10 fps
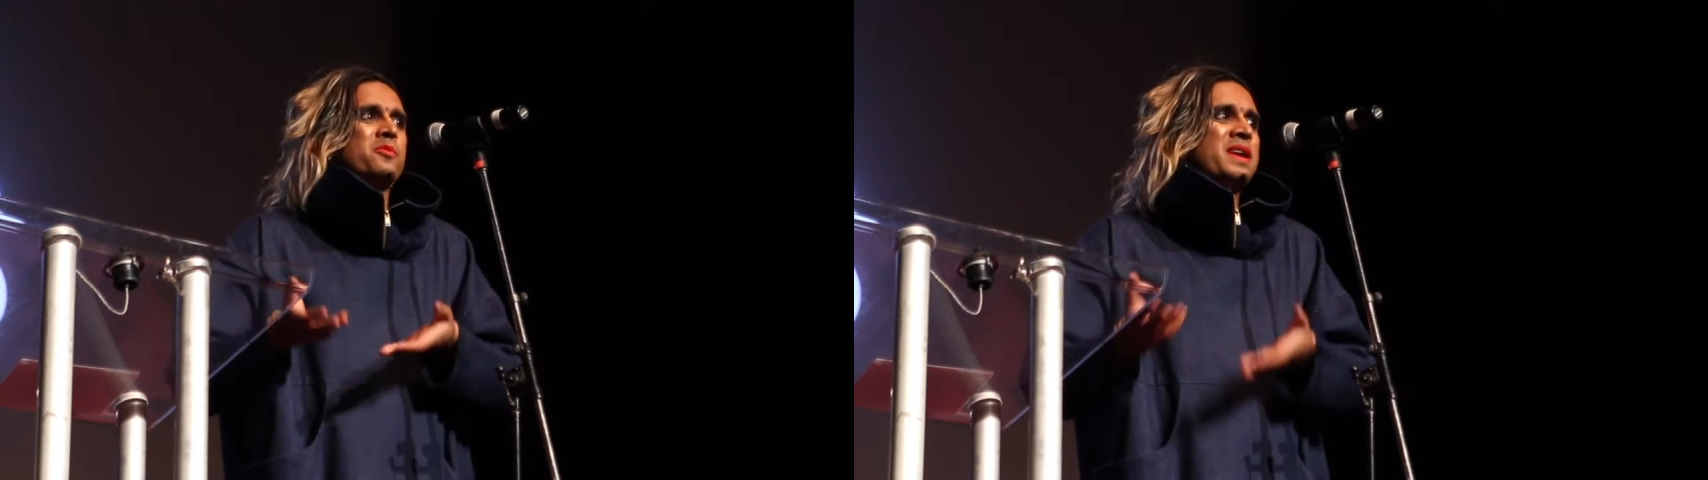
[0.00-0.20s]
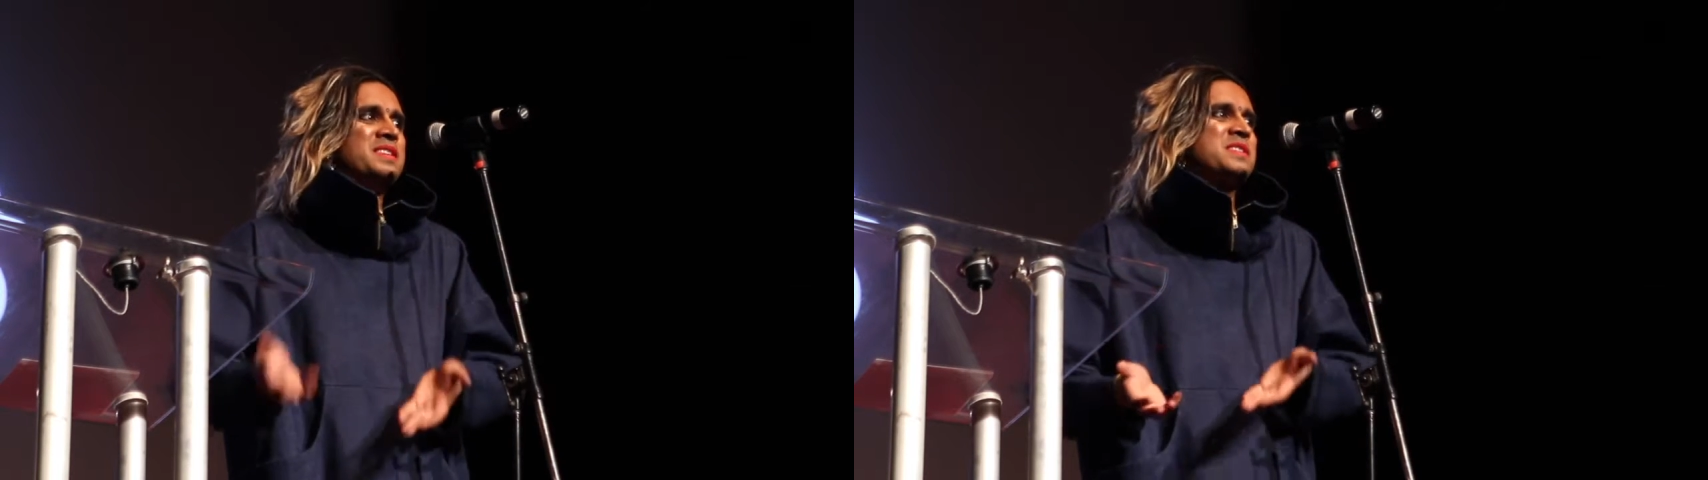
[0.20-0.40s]

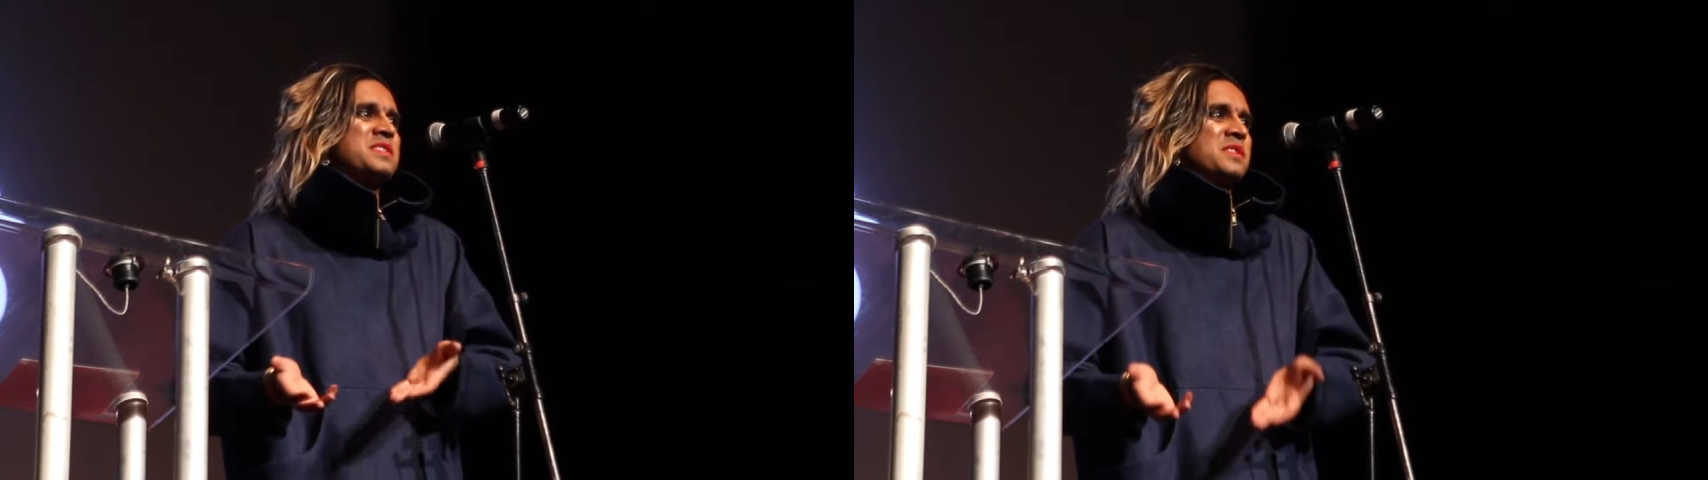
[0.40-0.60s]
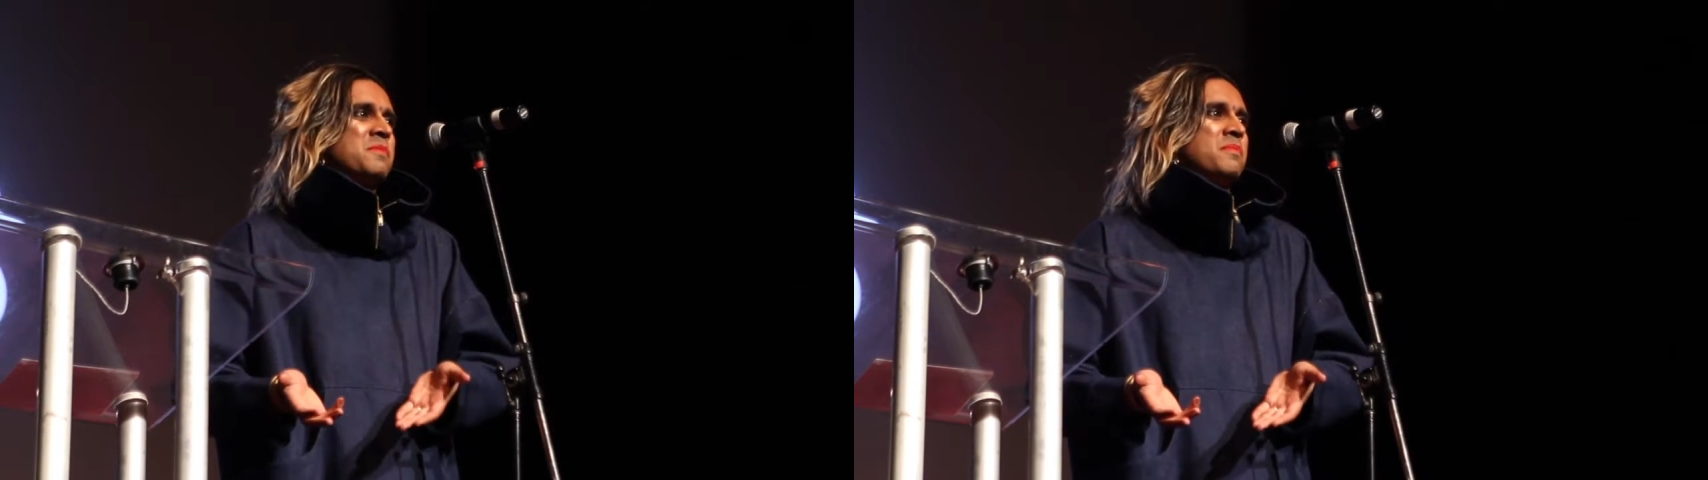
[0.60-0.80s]

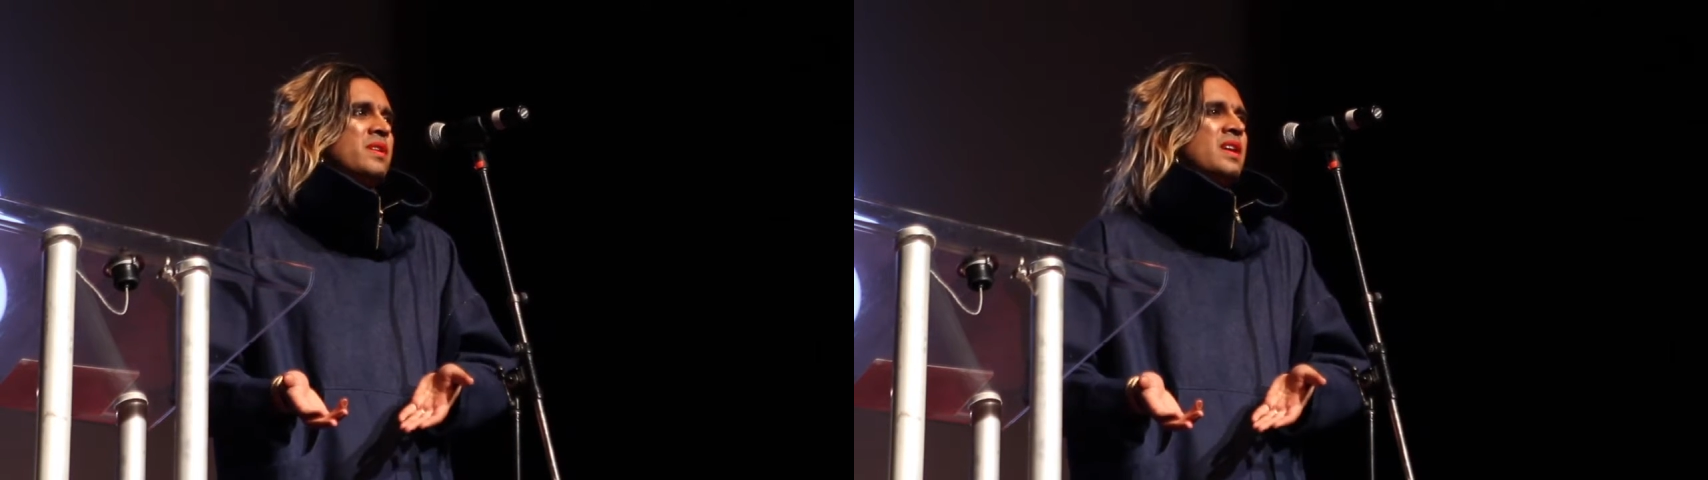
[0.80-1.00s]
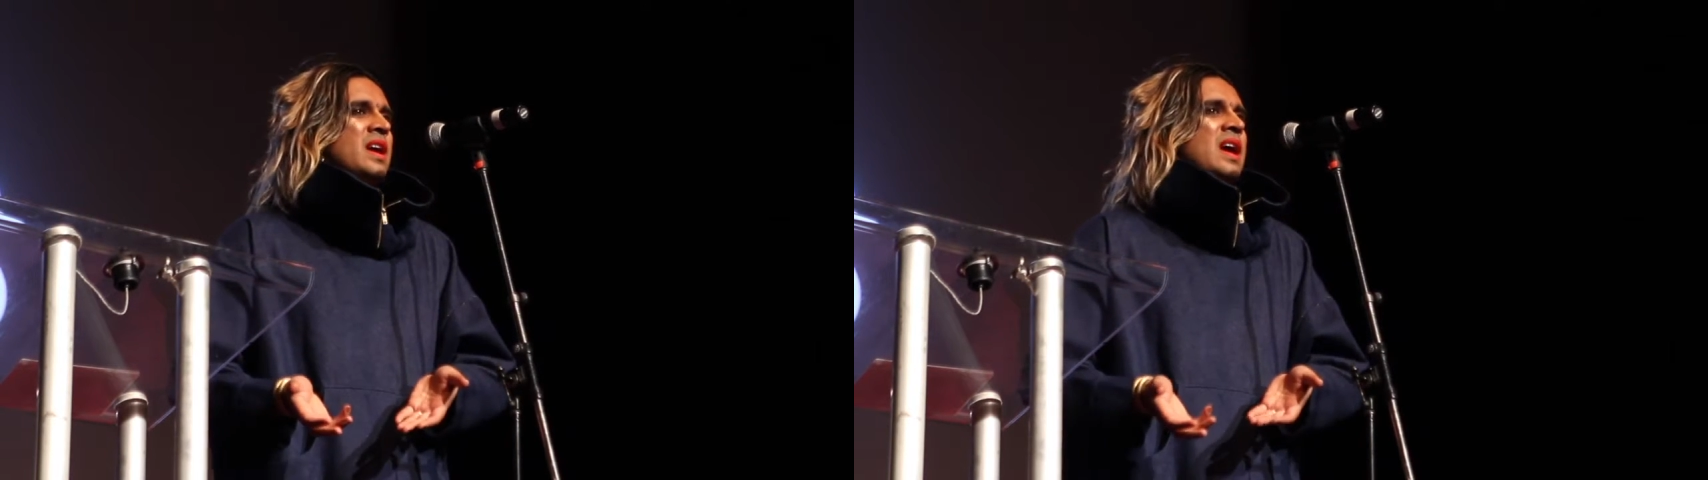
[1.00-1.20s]
racism,
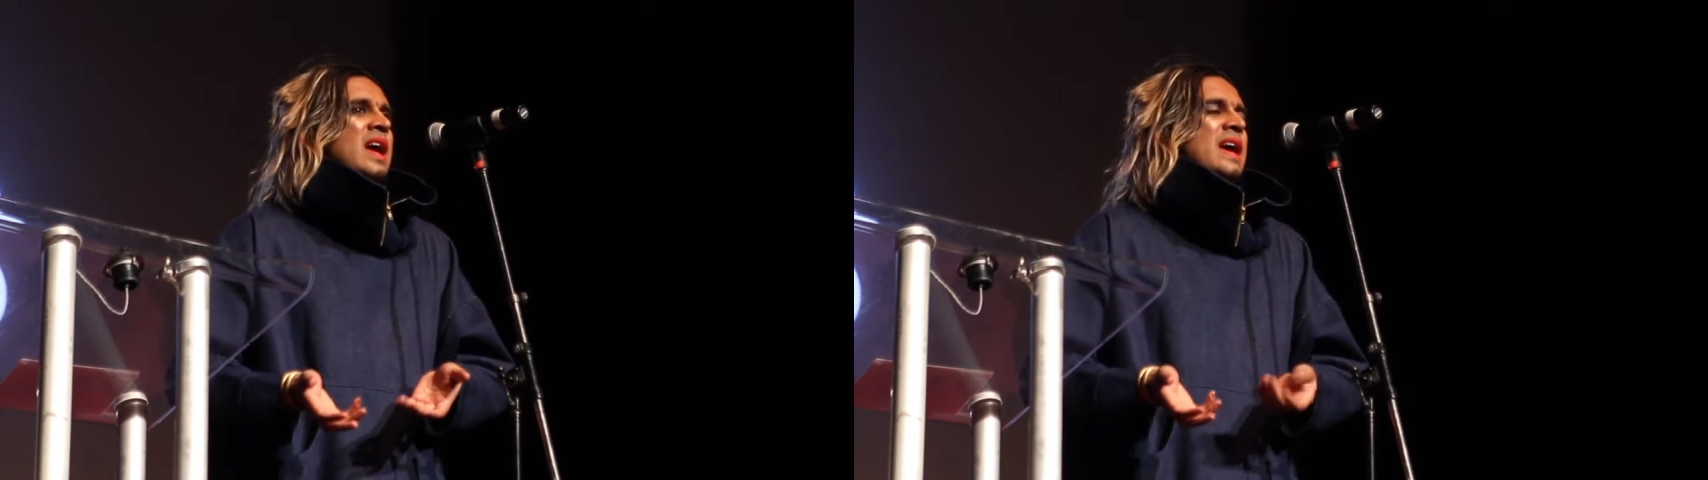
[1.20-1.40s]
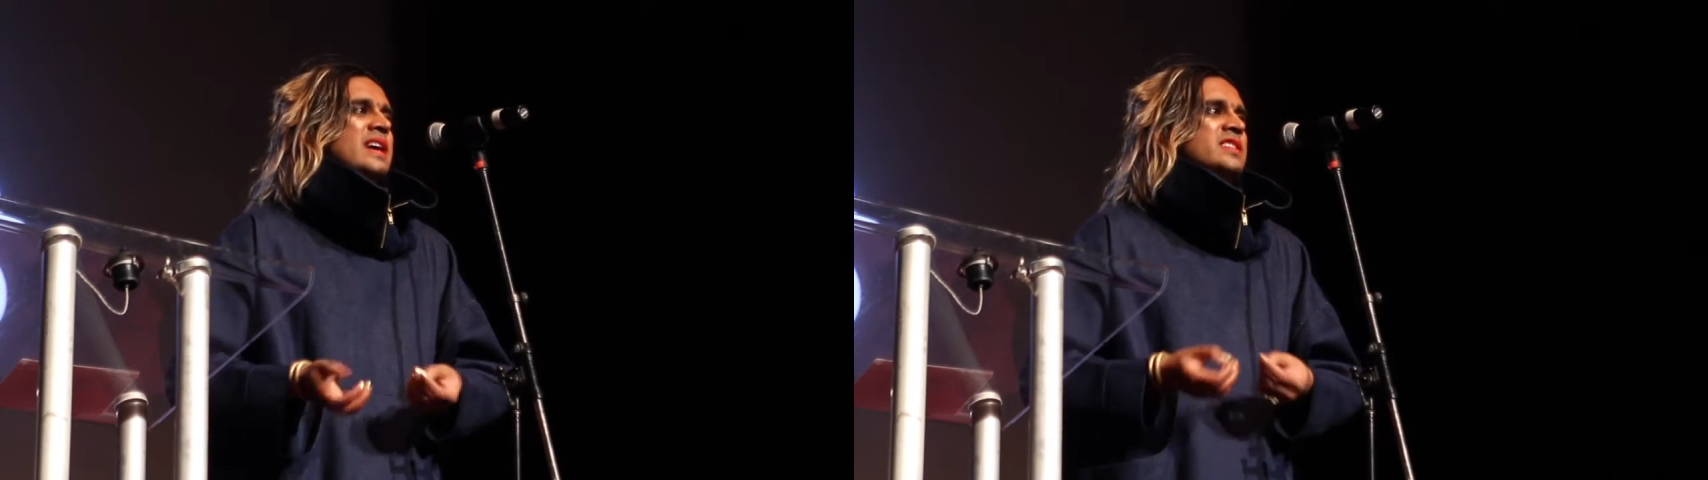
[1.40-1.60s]

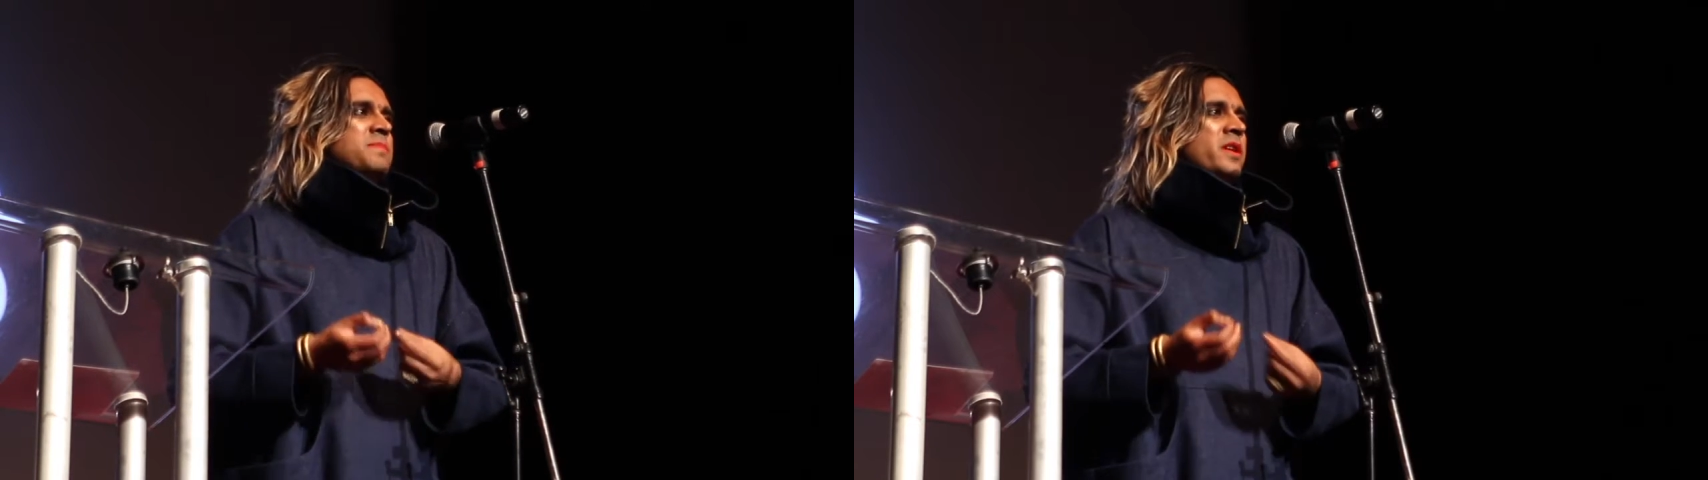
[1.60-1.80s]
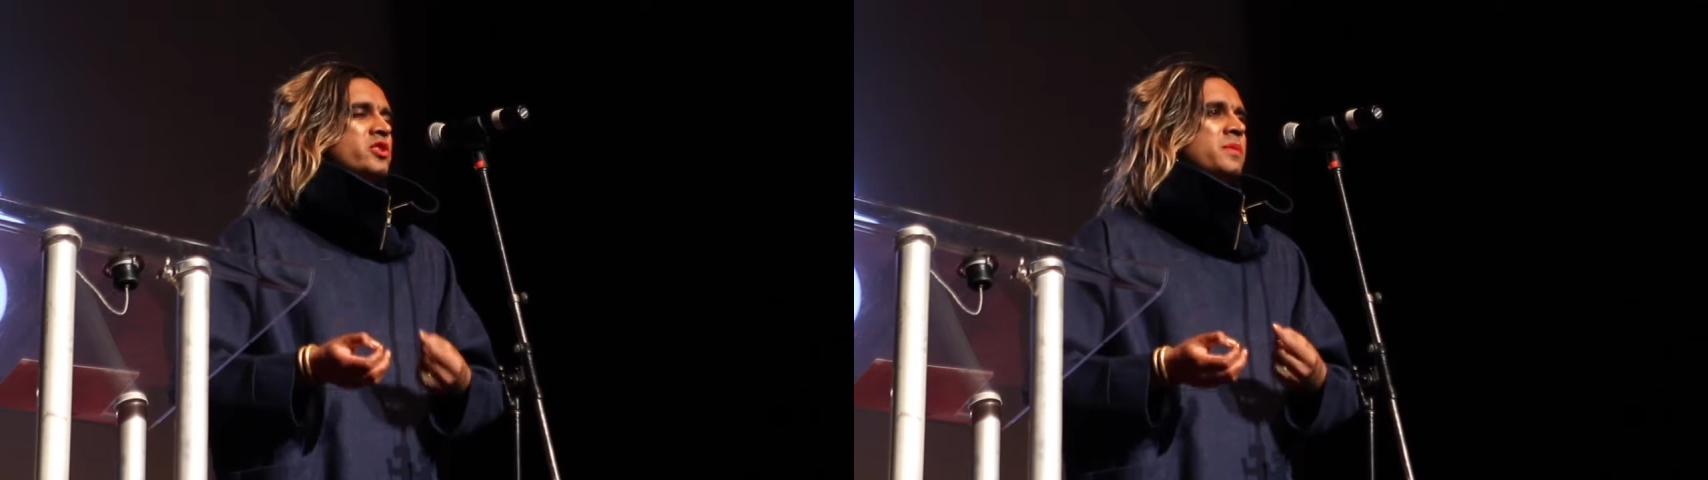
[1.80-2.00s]

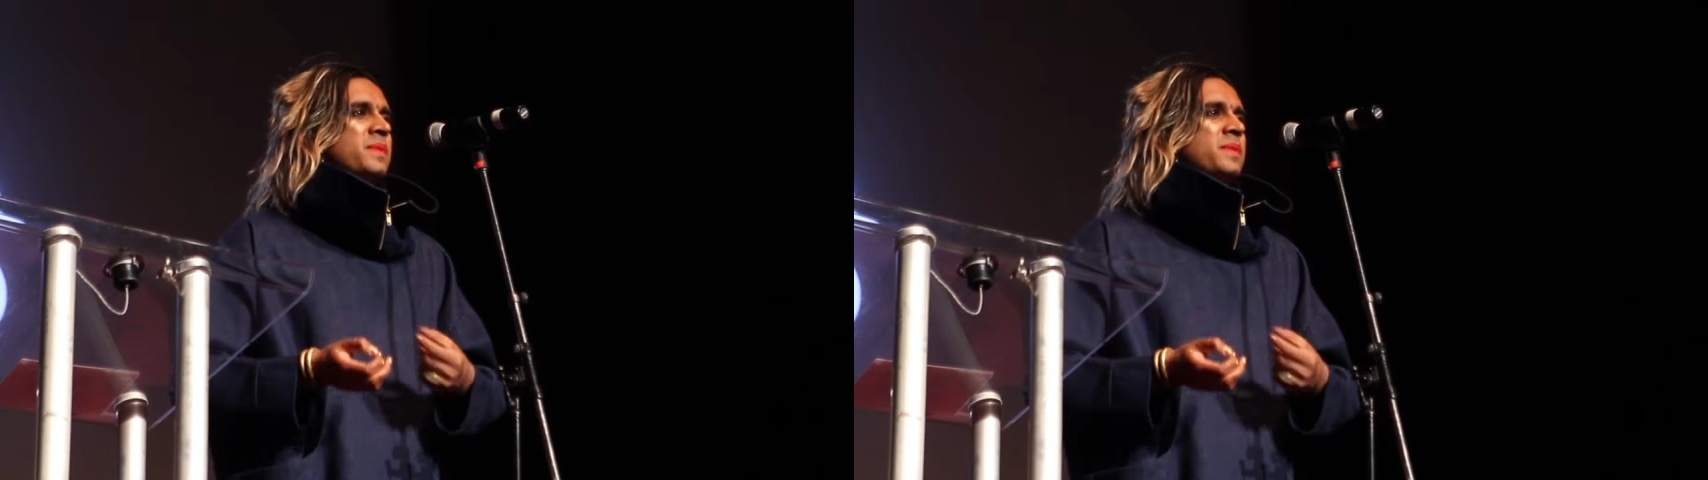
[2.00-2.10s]
especially